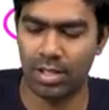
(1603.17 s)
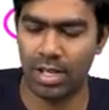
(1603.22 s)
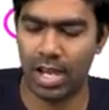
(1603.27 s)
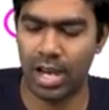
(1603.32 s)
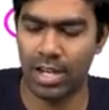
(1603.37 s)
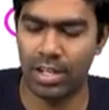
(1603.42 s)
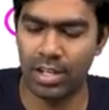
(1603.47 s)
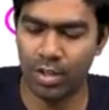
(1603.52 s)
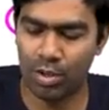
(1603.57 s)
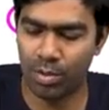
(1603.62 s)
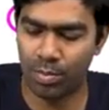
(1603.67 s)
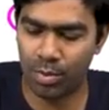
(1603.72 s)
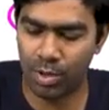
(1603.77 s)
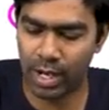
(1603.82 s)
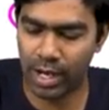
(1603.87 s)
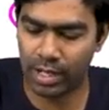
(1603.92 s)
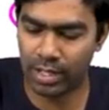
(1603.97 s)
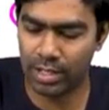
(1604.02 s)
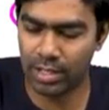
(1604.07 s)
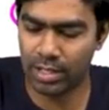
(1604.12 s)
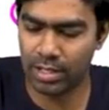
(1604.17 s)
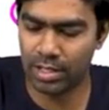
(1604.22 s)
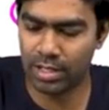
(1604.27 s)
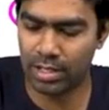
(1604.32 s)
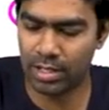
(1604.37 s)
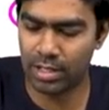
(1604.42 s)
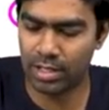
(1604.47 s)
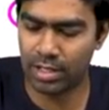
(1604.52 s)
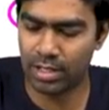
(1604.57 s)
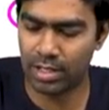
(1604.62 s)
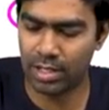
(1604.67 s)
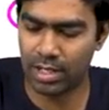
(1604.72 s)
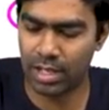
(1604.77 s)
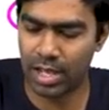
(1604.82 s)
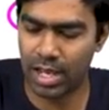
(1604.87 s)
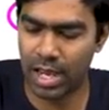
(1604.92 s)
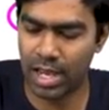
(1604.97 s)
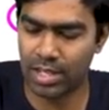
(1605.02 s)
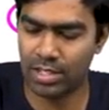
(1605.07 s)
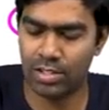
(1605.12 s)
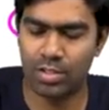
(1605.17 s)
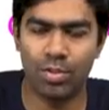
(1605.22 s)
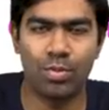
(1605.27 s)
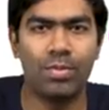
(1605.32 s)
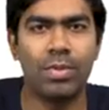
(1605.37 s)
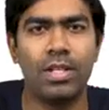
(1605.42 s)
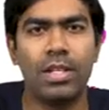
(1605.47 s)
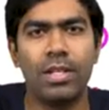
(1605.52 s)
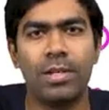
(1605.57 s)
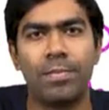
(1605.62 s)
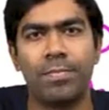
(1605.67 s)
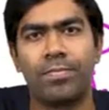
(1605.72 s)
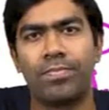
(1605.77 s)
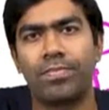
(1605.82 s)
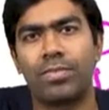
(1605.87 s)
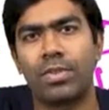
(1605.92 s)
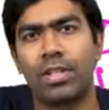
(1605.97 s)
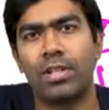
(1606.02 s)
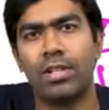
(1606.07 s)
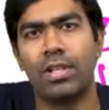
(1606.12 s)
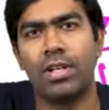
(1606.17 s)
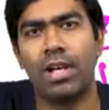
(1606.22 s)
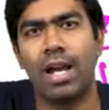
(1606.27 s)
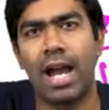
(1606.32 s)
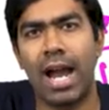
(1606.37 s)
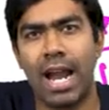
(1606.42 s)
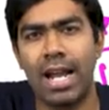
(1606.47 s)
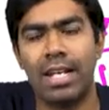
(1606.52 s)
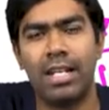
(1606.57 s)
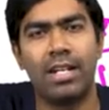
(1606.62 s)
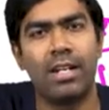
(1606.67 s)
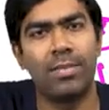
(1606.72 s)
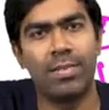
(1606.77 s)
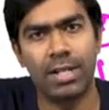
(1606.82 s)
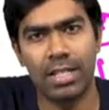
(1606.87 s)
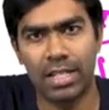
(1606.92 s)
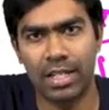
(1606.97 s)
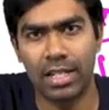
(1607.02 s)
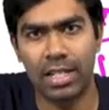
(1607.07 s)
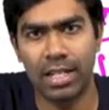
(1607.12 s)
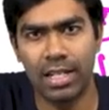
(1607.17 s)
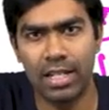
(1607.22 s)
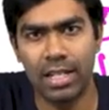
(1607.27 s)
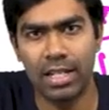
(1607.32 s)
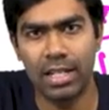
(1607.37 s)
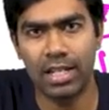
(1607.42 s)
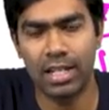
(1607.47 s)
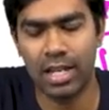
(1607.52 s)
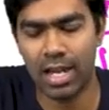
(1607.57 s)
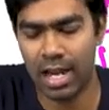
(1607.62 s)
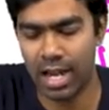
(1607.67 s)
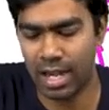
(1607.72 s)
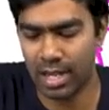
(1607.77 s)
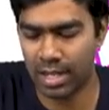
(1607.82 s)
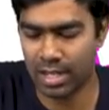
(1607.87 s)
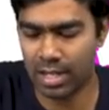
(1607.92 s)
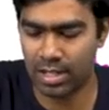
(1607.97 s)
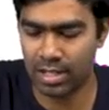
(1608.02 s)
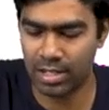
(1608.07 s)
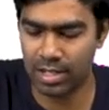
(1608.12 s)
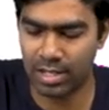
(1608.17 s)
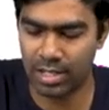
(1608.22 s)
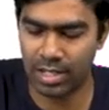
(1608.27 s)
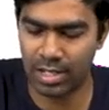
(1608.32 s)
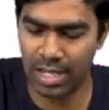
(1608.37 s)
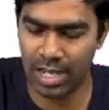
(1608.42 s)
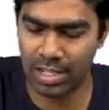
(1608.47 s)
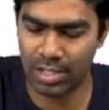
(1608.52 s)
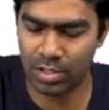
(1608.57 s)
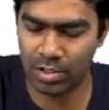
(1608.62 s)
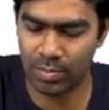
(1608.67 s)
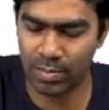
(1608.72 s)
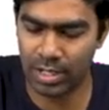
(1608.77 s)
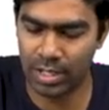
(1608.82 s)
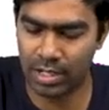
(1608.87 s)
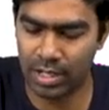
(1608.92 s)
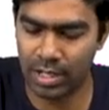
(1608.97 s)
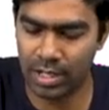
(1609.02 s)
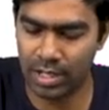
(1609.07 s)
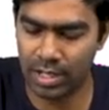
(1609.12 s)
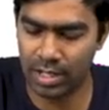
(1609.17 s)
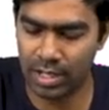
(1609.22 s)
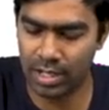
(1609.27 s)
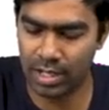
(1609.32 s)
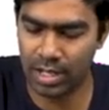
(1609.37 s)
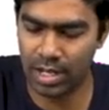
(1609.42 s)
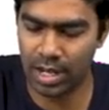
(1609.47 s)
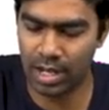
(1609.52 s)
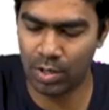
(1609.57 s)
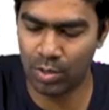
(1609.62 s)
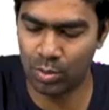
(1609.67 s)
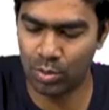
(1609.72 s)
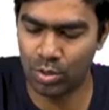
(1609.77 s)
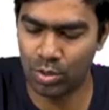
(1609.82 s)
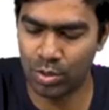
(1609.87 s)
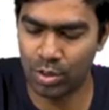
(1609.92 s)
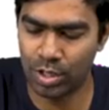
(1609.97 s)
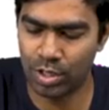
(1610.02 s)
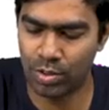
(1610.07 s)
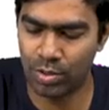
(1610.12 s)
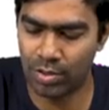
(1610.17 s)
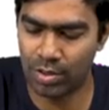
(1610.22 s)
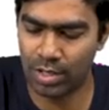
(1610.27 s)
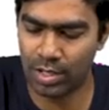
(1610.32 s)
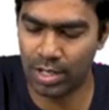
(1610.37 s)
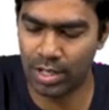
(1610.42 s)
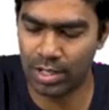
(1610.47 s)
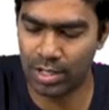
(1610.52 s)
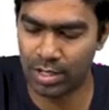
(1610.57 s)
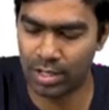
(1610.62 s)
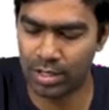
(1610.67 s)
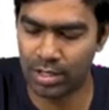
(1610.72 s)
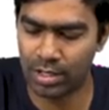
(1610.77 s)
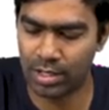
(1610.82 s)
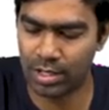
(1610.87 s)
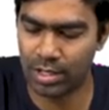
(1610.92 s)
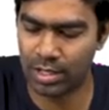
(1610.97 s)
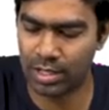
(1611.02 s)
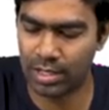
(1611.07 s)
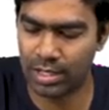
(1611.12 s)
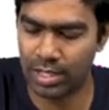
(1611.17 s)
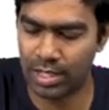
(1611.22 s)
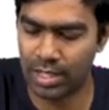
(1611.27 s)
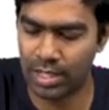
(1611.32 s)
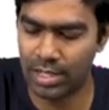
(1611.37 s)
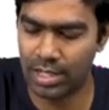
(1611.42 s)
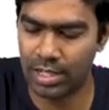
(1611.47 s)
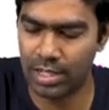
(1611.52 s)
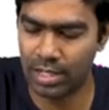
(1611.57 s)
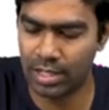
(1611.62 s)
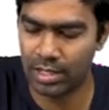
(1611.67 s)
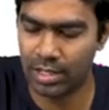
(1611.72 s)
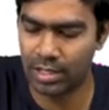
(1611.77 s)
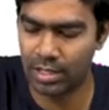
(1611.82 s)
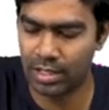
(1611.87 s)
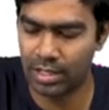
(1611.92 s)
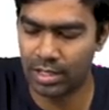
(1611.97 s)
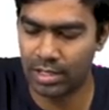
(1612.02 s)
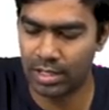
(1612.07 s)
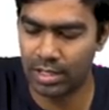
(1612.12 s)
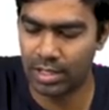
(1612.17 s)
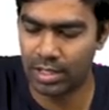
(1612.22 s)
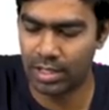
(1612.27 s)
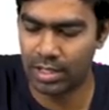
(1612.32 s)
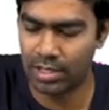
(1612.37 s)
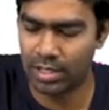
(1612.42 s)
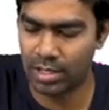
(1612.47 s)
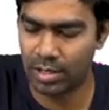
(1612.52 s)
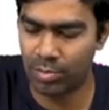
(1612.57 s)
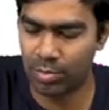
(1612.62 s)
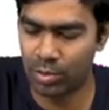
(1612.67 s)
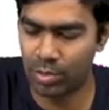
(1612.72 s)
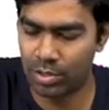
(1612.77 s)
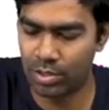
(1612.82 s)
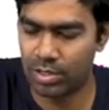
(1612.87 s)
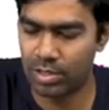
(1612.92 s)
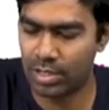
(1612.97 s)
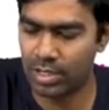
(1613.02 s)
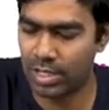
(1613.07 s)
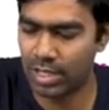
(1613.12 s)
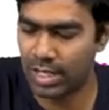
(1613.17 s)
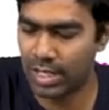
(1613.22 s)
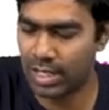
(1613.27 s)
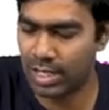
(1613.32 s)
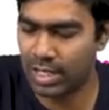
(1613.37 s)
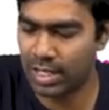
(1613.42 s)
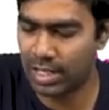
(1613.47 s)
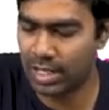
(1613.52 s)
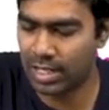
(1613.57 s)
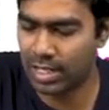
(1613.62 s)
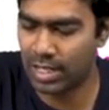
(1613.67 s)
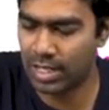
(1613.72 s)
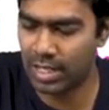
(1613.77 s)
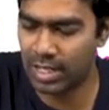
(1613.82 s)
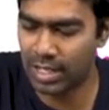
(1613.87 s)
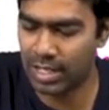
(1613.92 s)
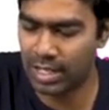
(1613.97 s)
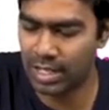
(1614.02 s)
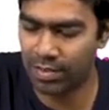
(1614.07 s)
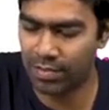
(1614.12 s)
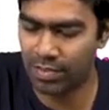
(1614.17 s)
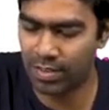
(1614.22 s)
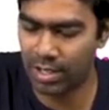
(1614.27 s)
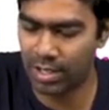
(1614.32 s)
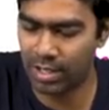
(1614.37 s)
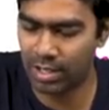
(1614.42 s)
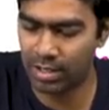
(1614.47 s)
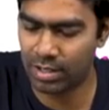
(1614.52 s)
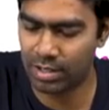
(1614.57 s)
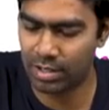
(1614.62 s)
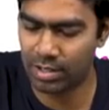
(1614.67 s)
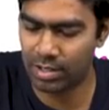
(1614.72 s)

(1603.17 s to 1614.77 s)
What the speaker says: And you know, prolactin has to be handled by the kidney, and it has to be cleared. And who's going to clear kidney? Suppose in renal failure,